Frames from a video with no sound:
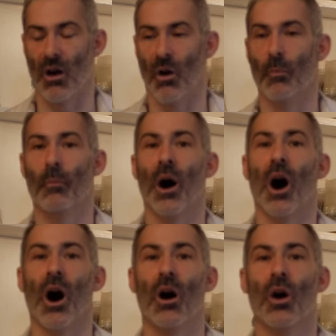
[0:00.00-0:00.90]
on
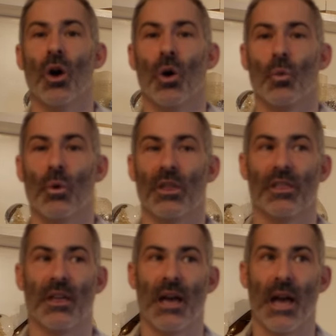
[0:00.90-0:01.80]
par with
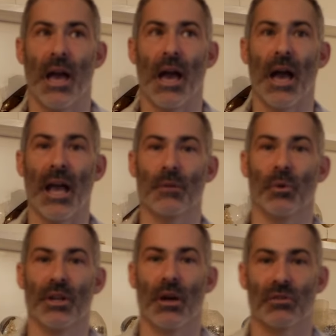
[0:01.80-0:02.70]

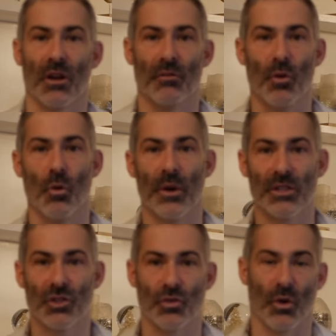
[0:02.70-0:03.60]
anybody else. I've always
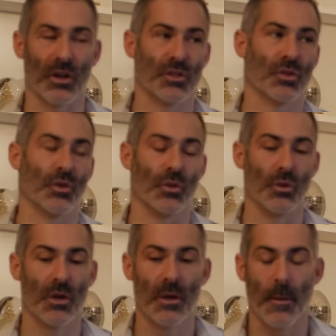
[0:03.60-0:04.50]
tried to